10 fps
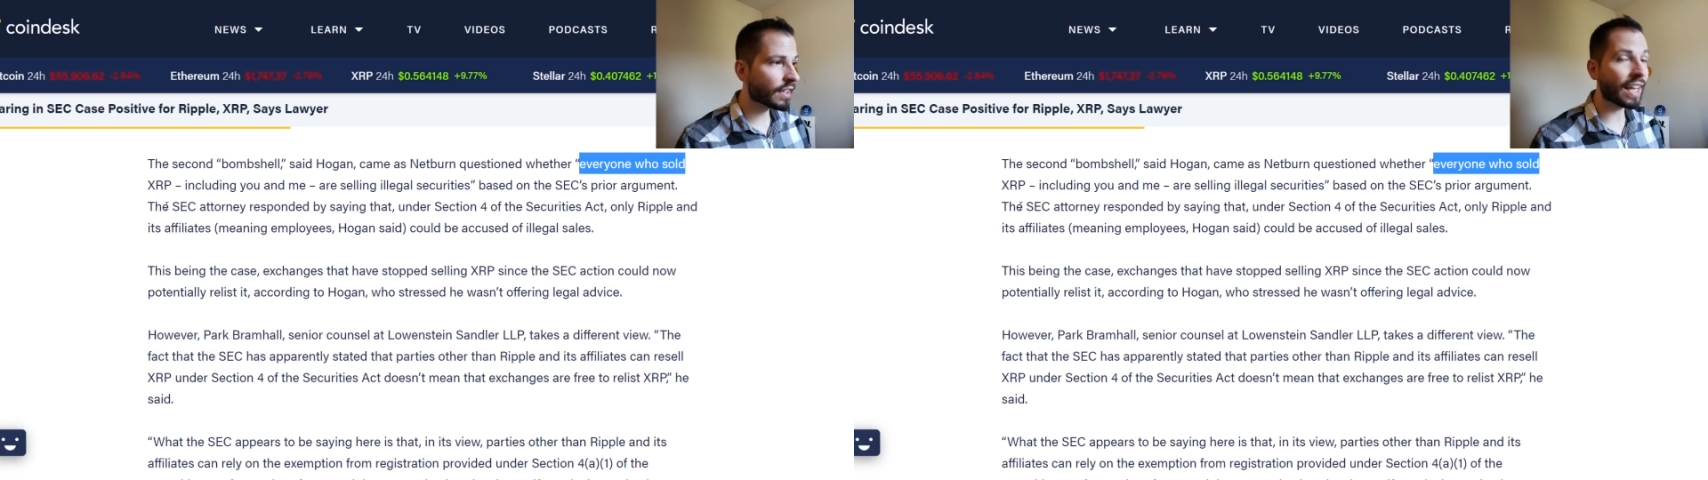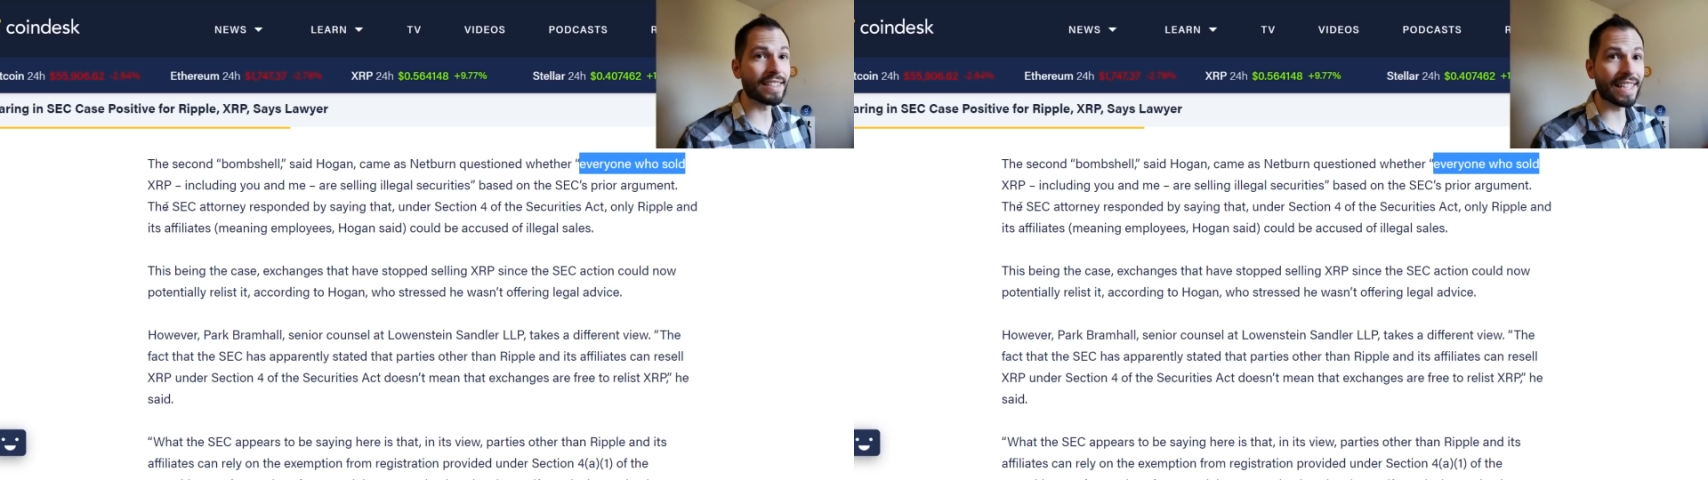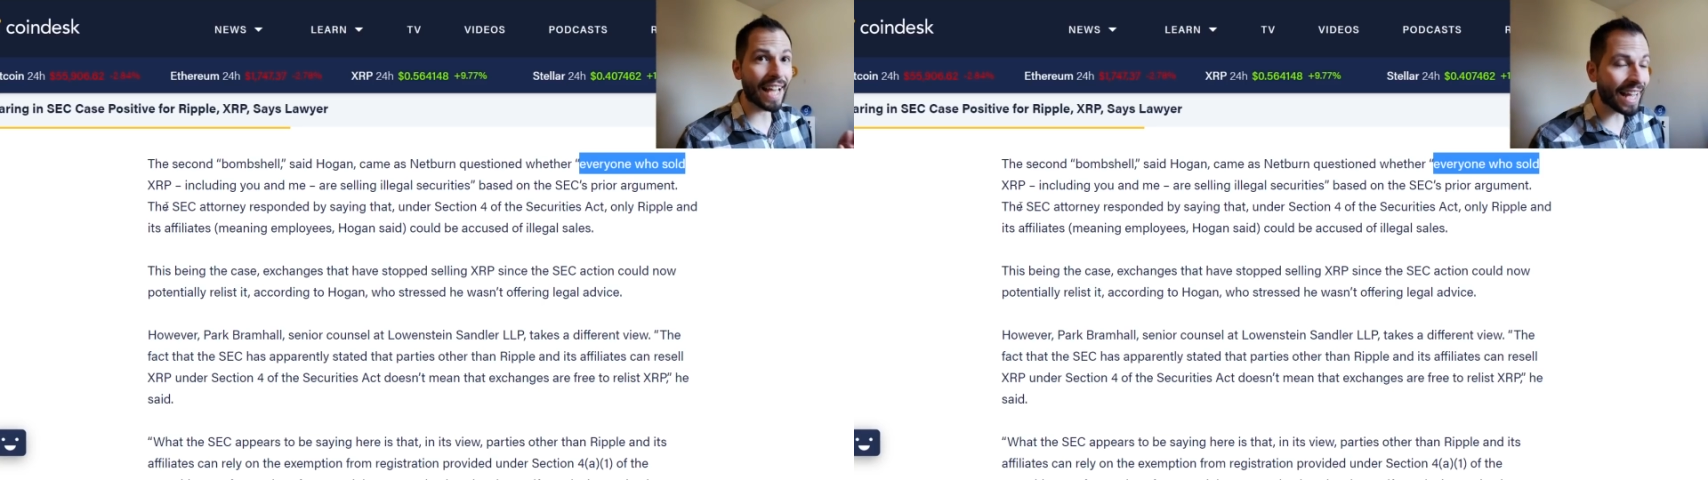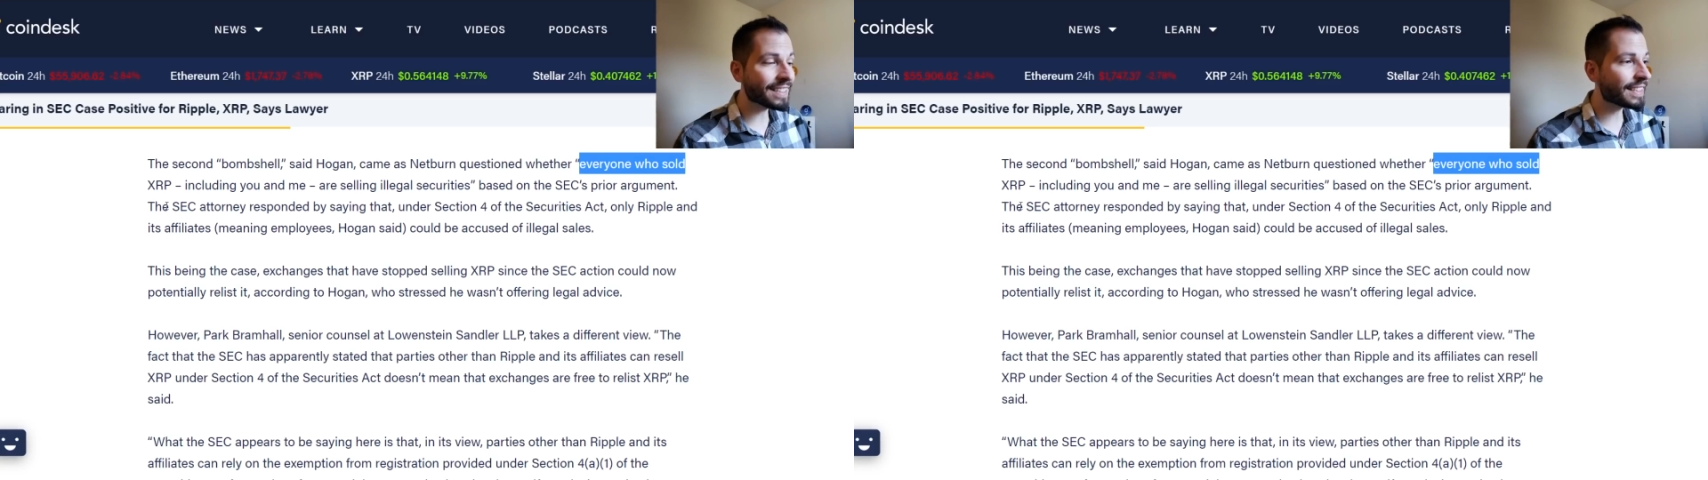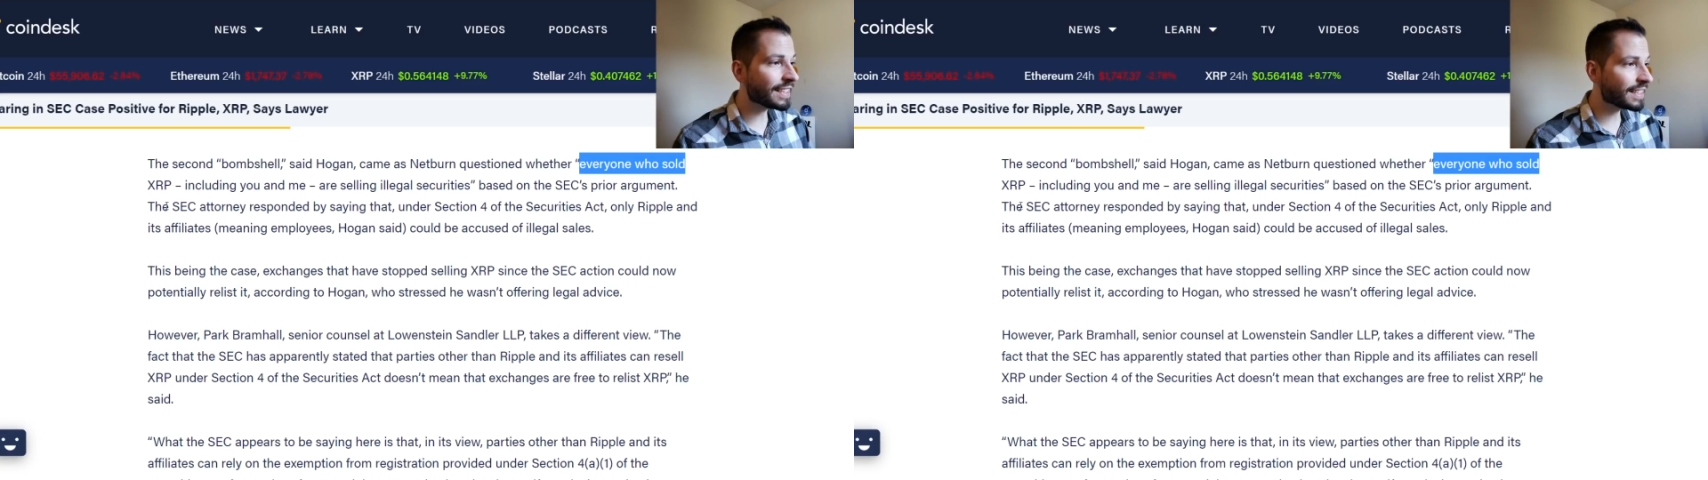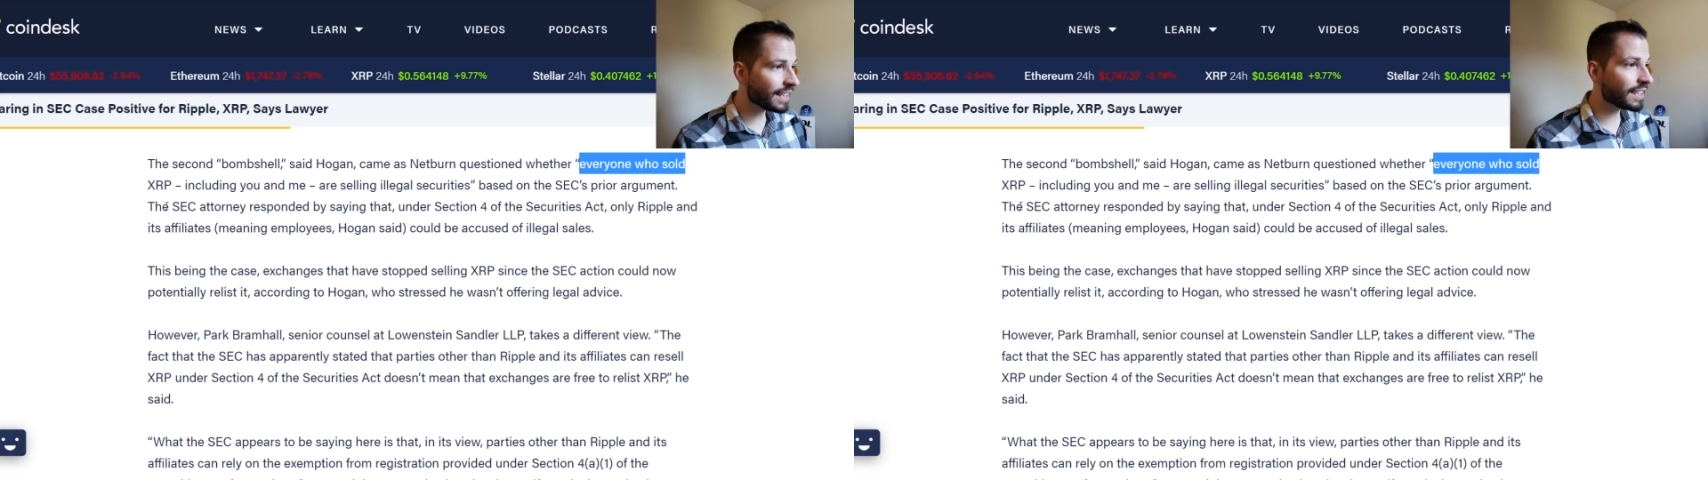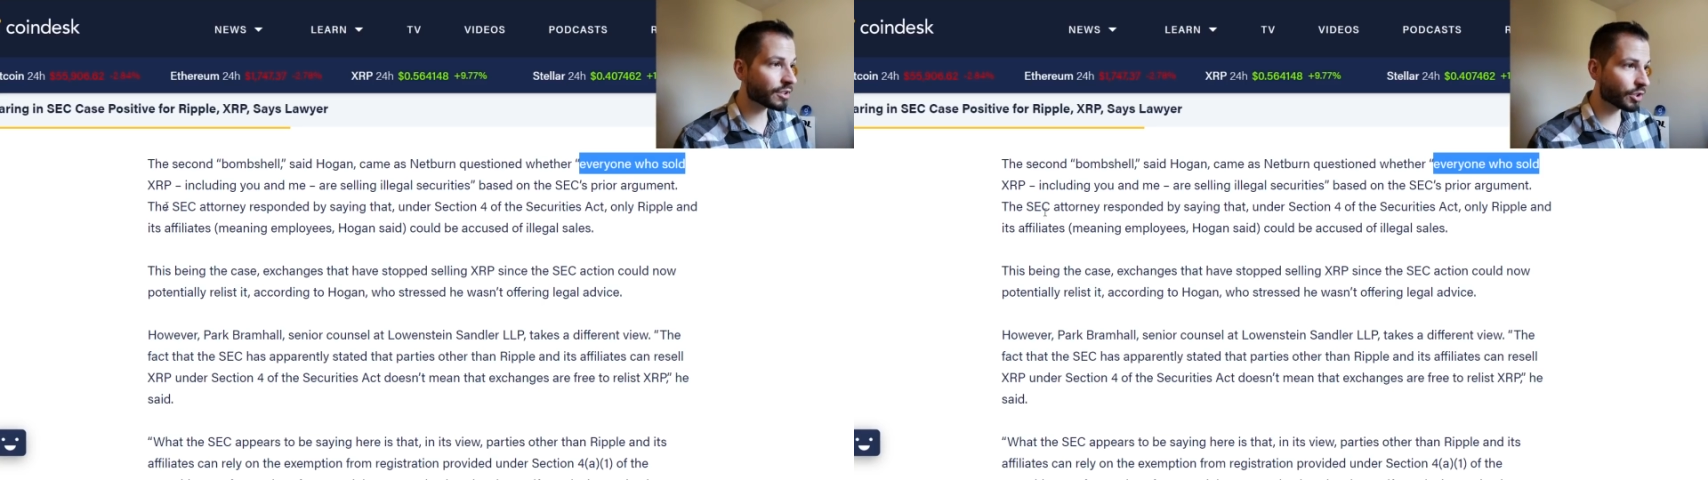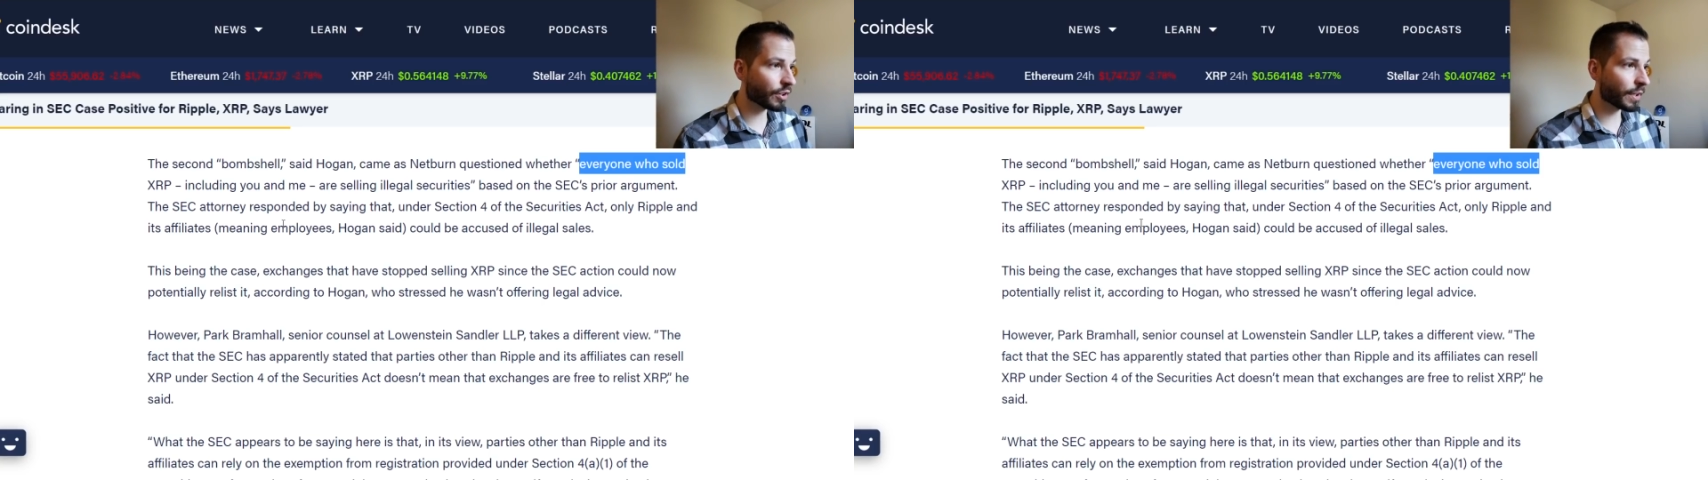guys, the S E C's
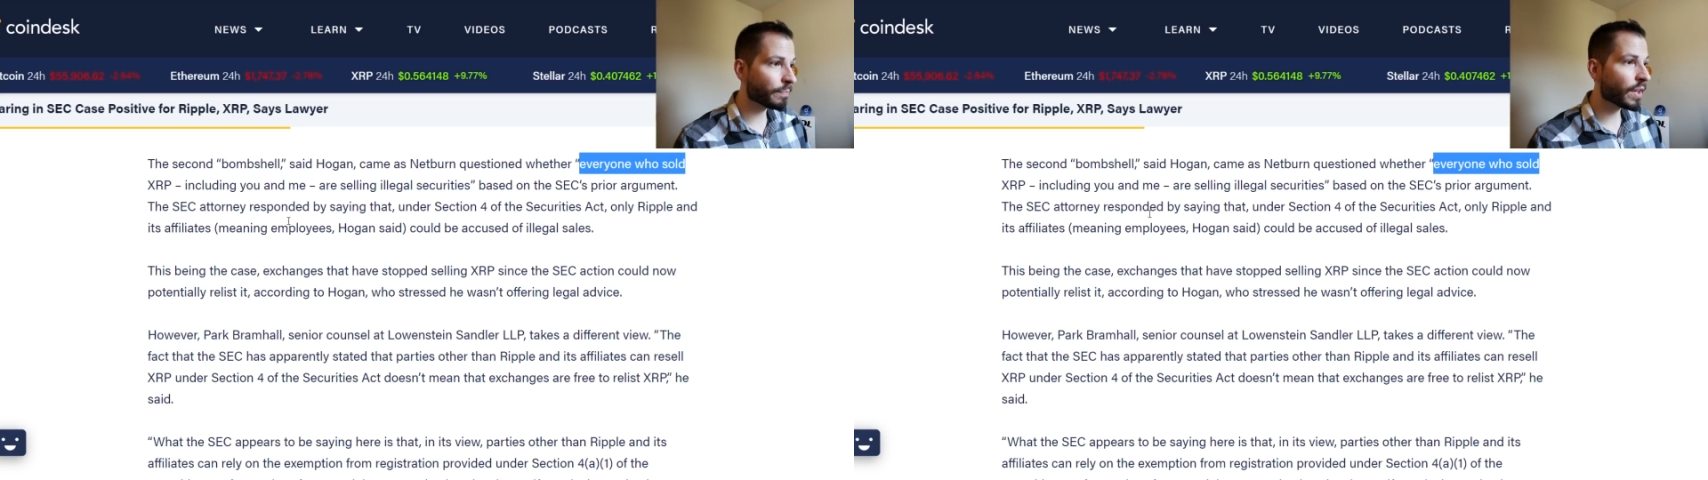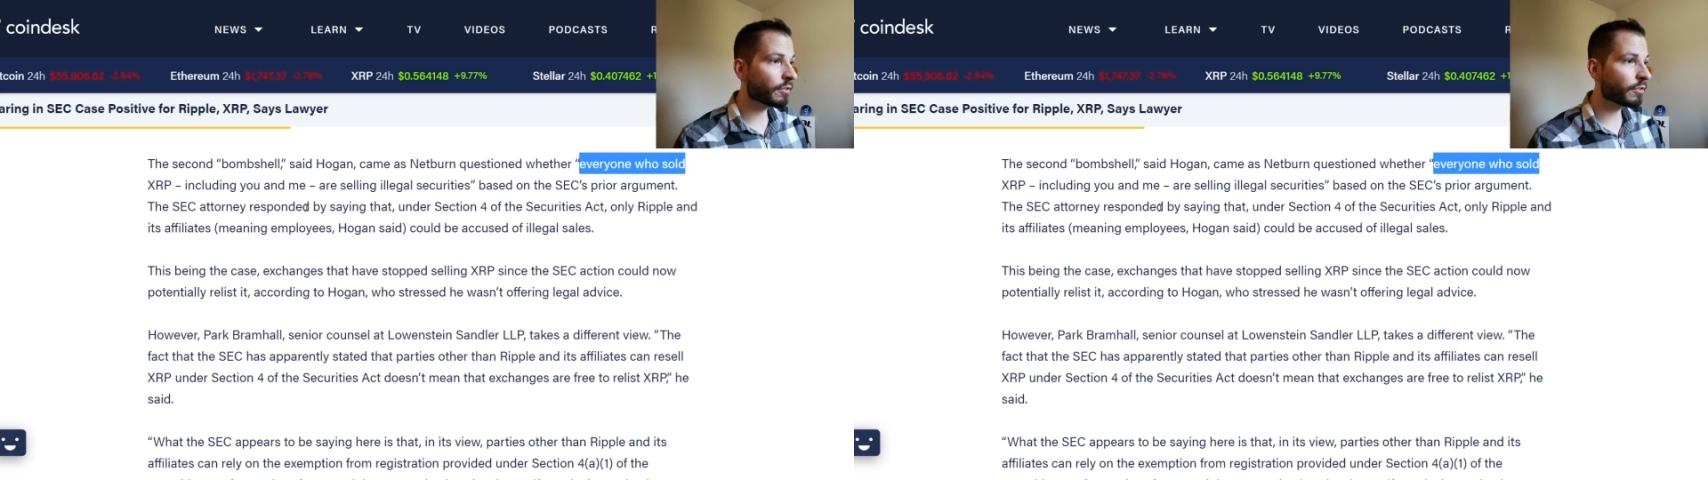attorney